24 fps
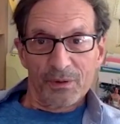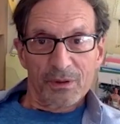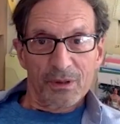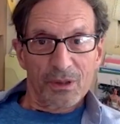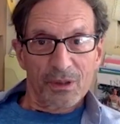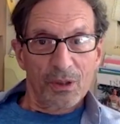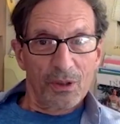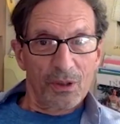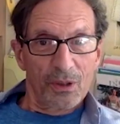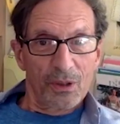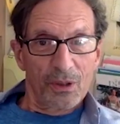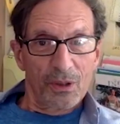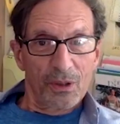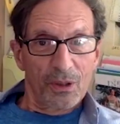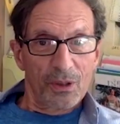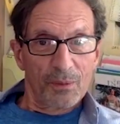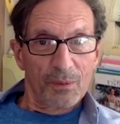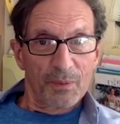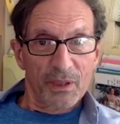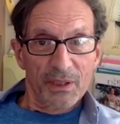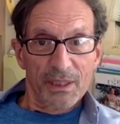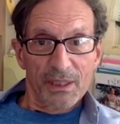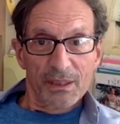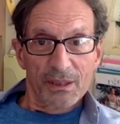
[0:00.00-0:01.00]

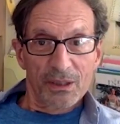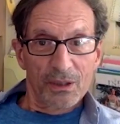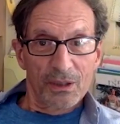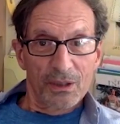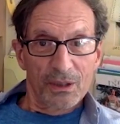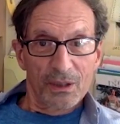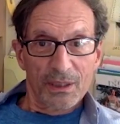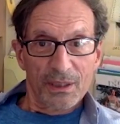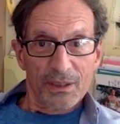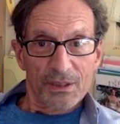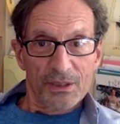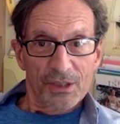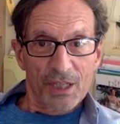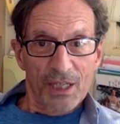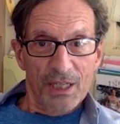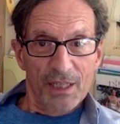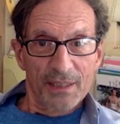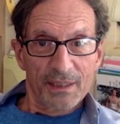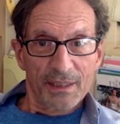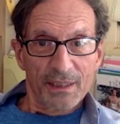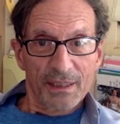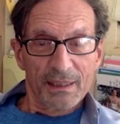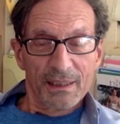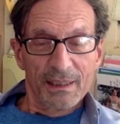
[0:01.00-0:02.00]
coal burning coal in
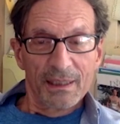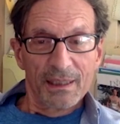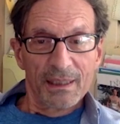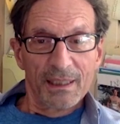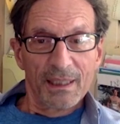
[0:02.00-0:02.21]
China.